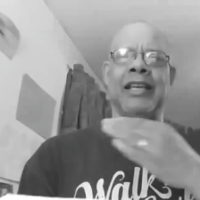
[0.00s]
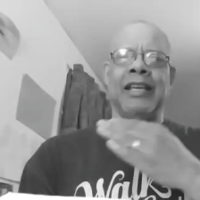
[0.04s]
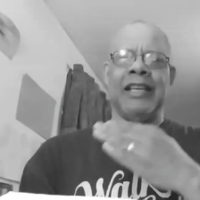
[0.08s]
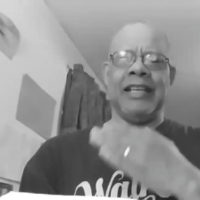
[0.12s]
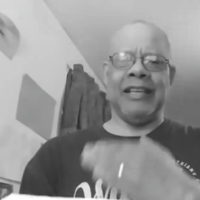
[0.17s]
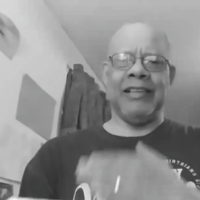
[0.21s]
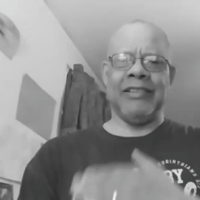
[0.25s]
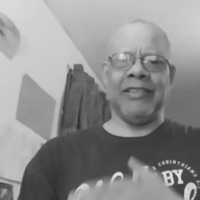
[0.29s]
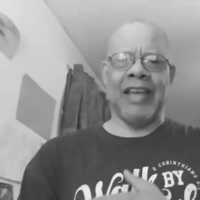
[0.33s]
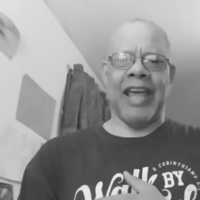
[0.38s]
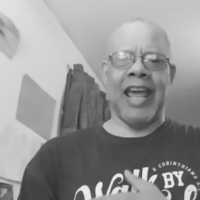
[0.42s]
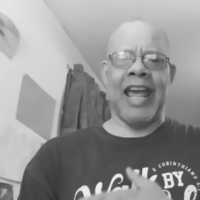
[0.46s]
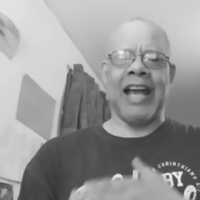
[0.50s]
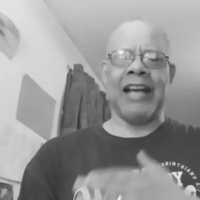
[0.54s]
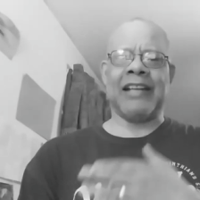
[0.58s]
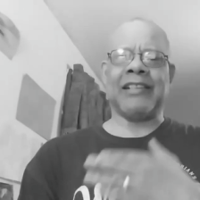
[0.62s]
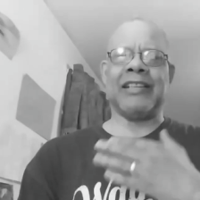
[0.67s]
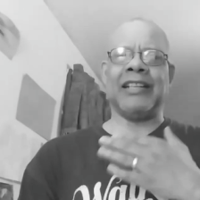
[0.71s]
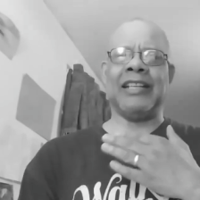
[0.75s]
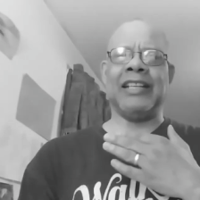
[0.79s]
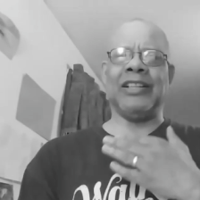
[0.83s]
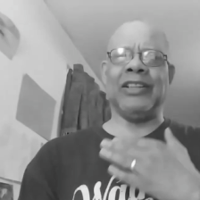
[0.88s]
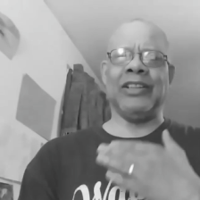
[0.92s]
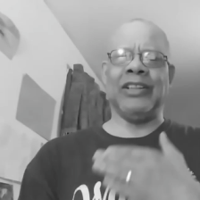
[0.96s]
He's
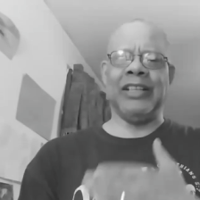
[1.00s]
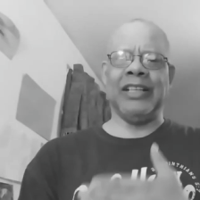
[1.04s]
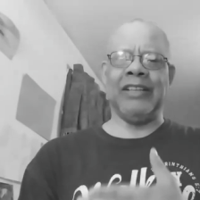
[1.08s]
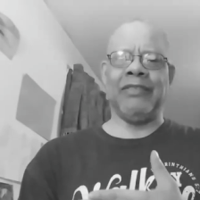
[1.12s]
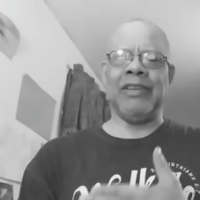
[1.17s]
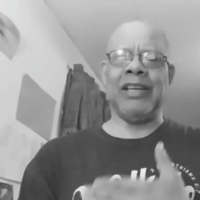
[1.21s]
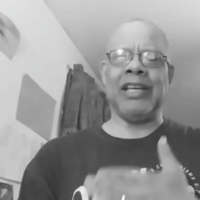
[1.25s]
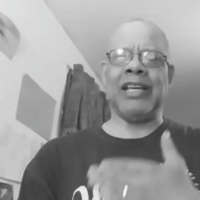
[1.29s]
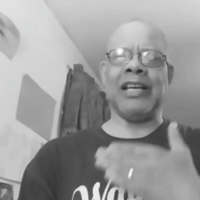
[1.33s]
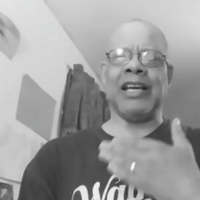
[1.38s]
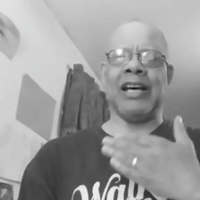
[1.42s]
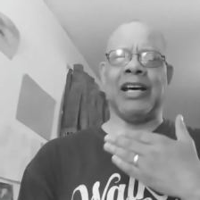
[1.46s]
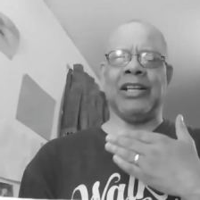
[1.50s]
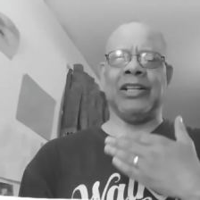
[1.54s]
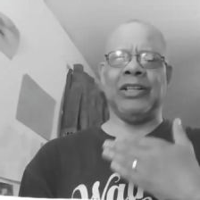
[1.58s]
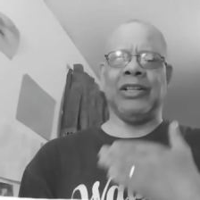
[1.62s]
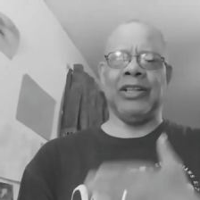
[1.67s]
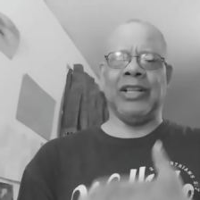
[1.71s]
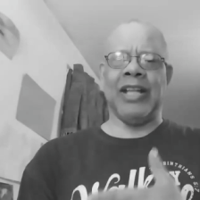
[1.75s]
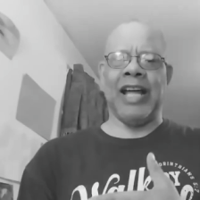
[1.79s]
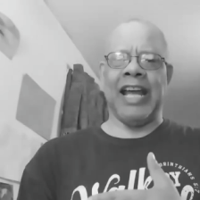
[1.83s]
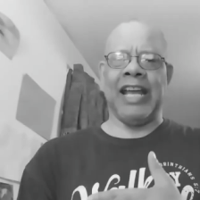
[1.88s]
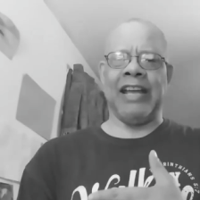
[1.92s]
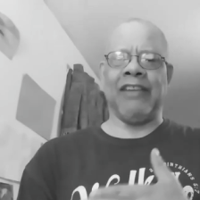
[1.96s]
actually living a
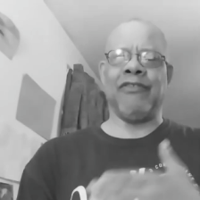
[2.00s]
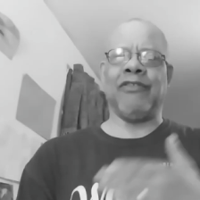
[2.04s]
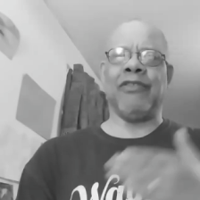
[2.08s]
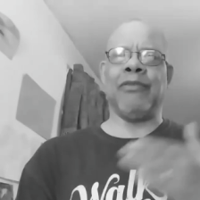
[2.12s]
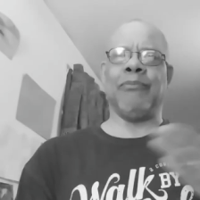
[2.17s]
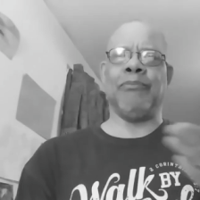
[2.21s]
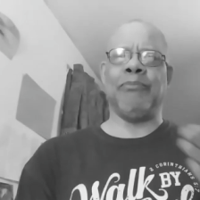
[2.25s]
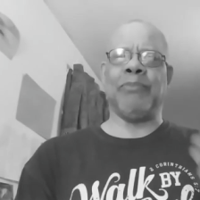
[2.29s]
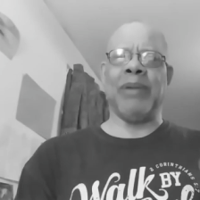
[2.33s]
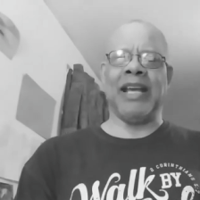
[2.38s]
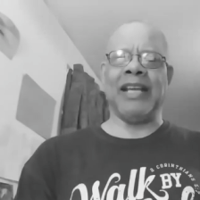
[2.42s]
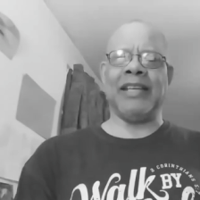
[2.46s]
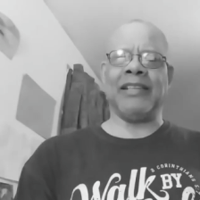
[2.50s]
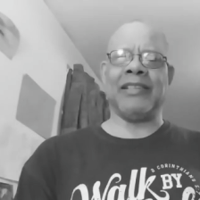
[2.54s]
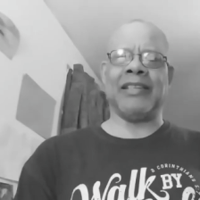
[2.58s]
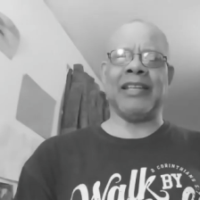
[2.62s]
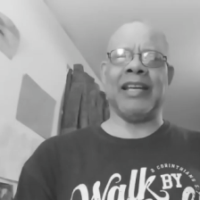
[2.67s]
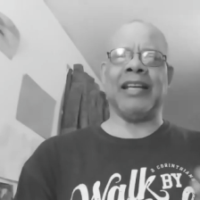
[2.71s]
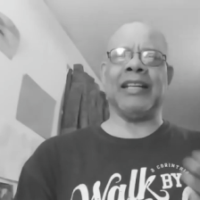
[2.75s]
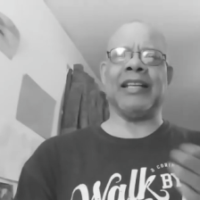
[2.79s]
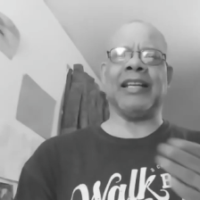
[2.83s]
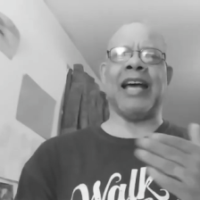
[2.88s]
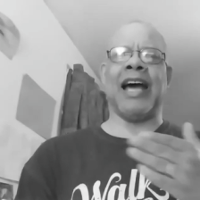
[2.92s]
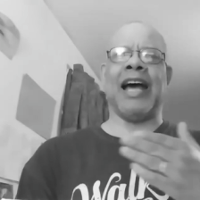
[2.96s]
life based
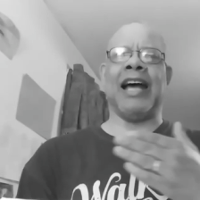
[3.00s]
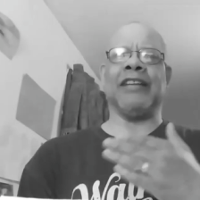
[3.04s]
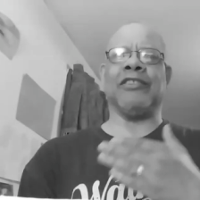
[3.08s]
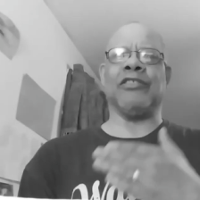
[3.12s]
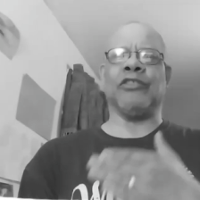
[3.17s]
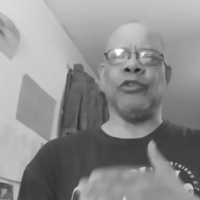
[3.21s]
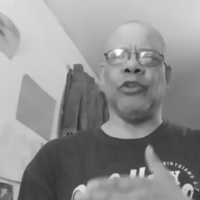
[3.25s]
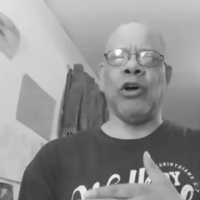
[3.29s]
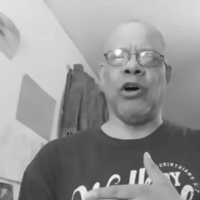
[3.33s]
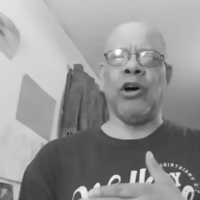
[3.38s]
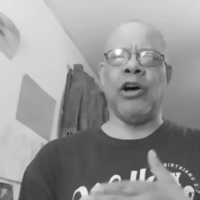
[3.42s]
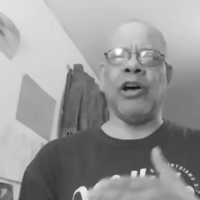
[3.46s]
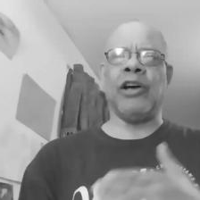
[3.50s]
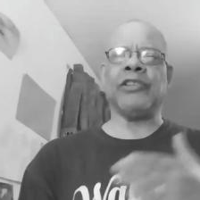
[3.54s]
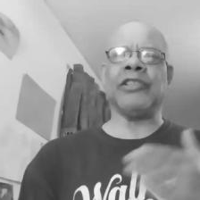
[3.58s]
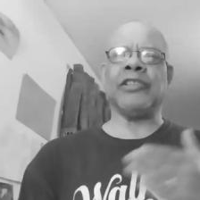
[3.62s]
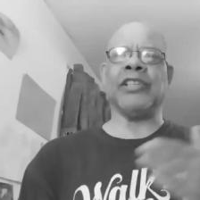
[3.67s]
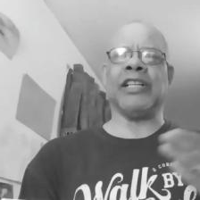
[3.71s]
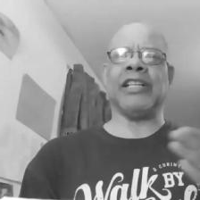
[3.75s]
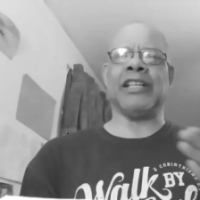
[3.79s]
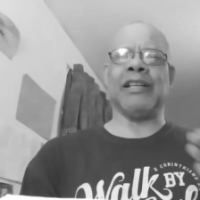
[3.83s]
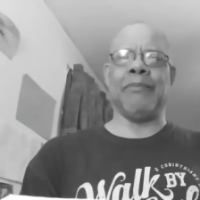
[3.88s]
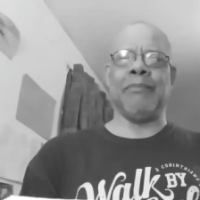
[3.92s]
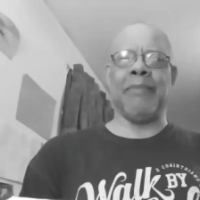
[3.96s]
on God's laws
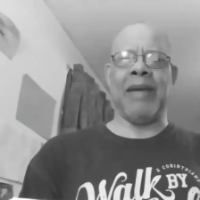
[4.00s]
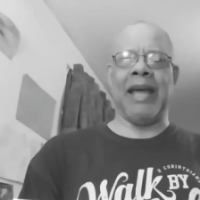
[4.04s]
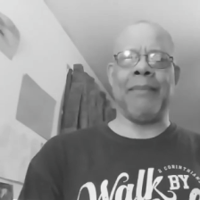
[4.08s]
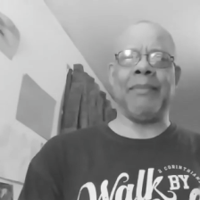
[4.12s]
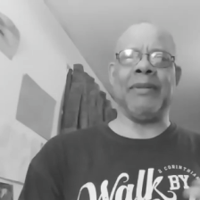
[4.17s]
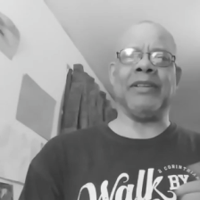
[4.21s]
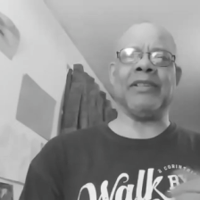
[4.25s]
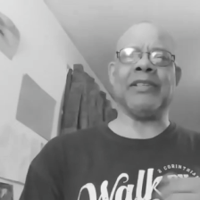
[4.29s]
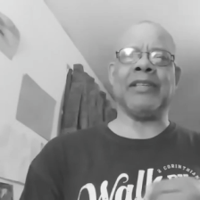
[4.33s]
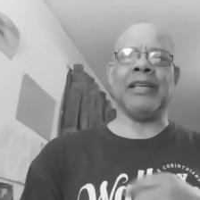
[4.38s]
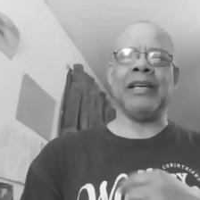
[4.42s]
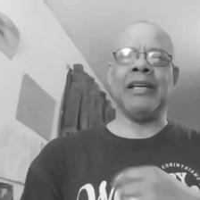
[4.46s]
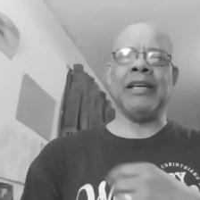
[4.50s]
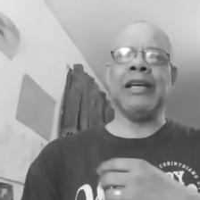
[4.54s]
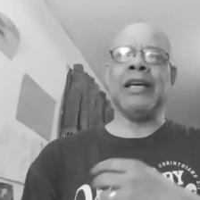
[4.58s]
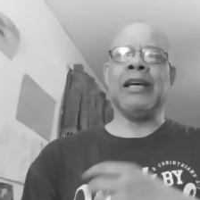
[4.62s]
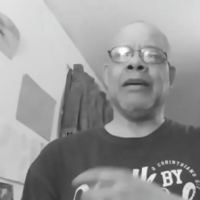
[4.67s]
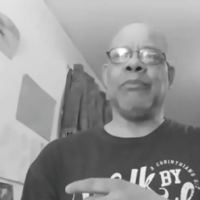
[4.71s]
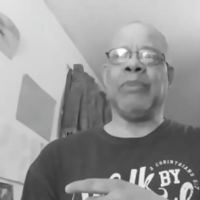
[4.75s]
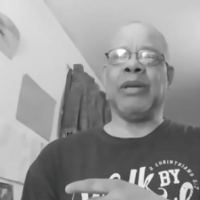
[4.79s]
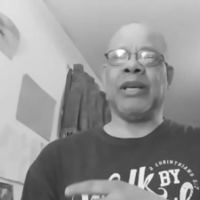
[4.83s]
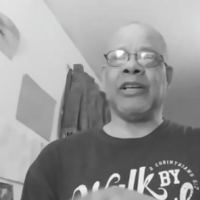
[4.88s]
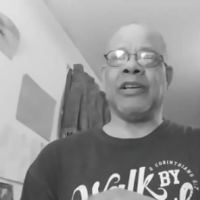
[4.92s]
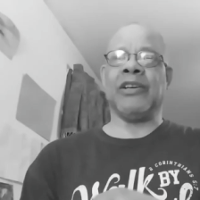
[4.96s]
and commandments
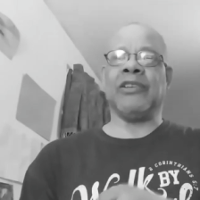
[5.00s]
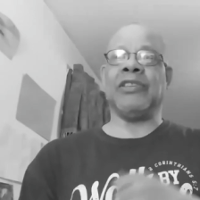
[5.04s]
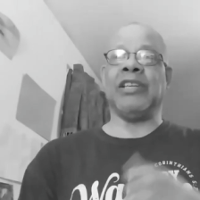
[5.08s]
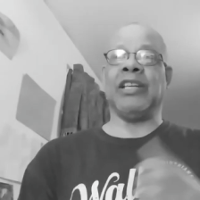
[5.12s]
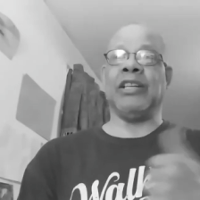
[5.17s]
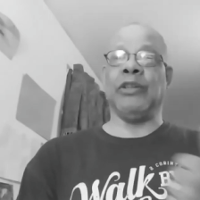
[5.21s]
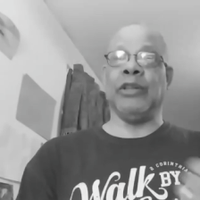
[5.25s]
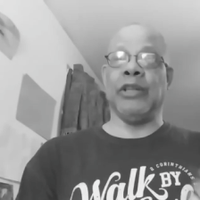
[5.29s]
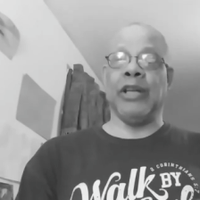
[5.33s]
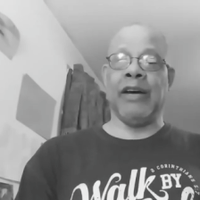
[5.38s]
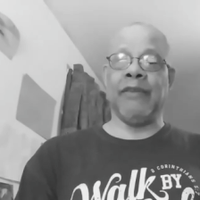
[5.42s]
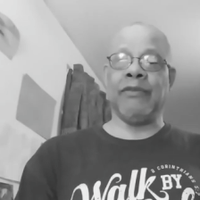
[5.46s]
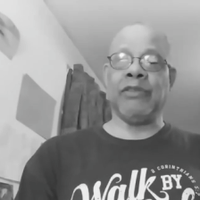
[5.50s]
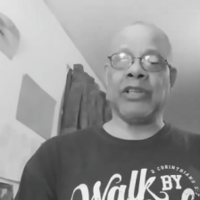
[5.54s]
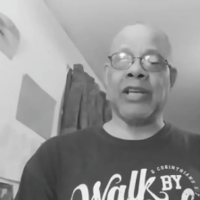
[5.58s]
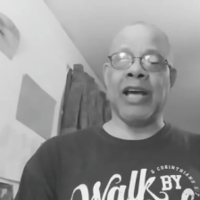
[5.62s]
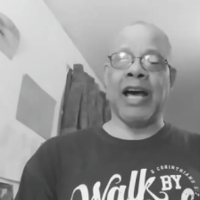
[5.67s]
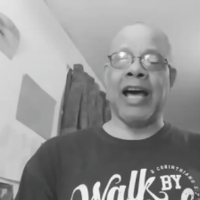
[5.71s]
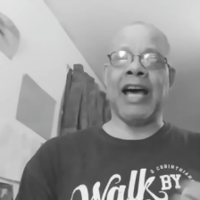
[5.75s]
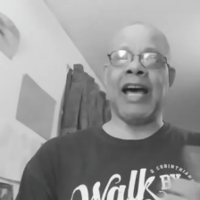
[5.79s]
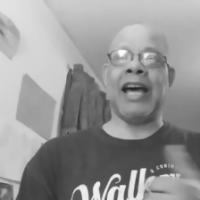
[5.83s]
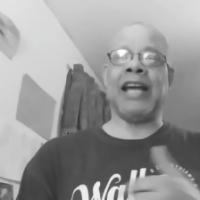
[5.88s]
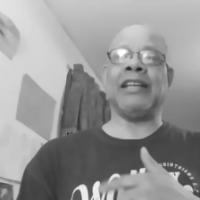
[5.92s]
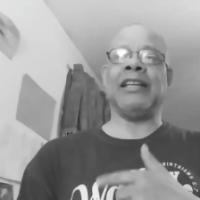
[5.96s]
because he loves
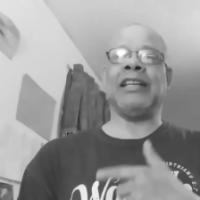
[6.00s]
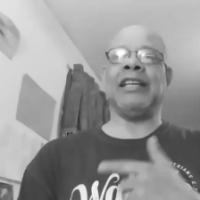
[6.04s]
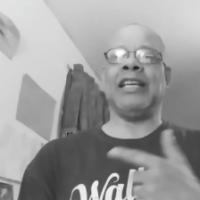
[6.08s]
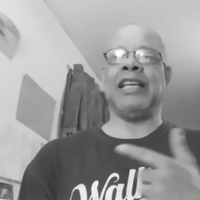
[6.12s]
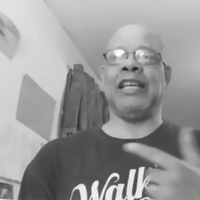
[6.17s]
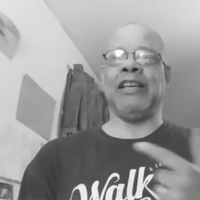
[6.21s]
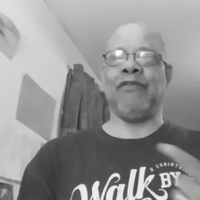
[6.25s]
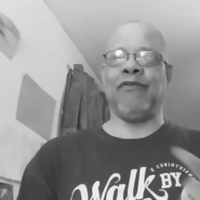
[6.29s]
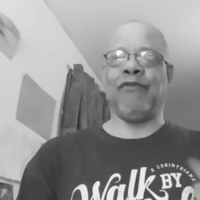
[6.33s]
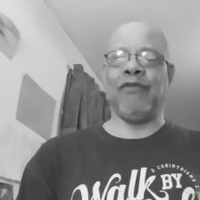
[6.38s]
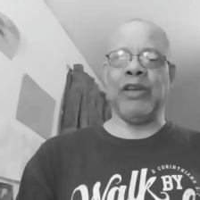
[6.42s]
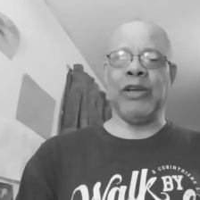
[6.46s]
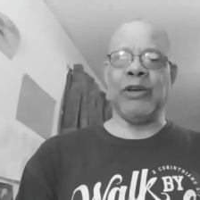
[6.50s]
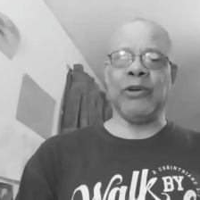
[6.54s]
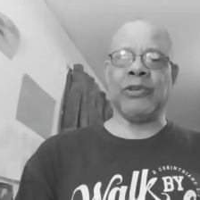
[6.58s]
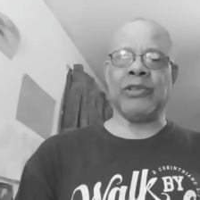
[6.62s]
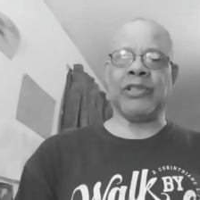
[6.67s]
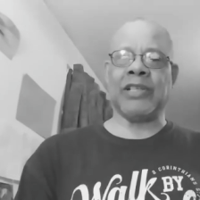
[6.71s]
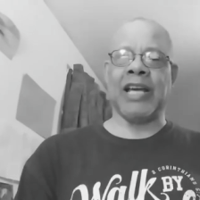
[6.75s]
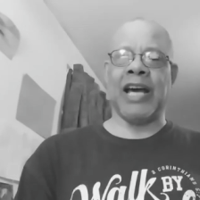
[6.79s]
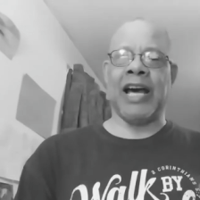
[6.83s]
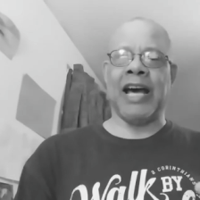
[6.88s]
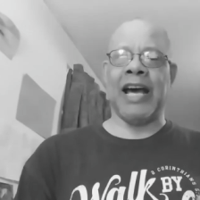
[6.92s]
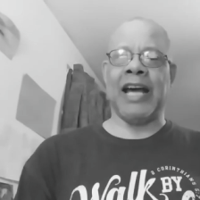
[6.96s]
God, he fears
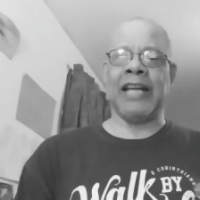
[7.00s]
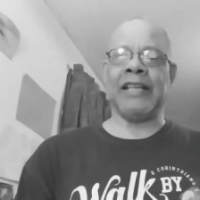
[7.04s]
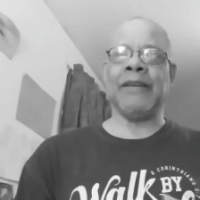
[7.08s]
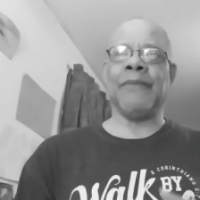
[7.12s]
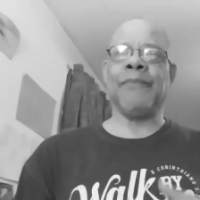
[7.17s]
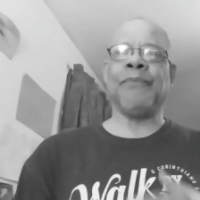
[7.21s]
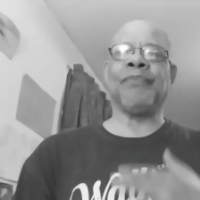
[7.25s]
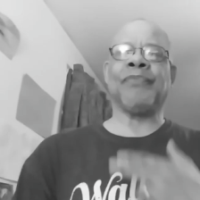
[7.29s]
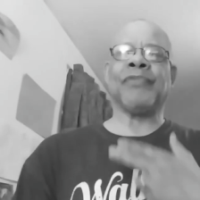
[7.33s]
God,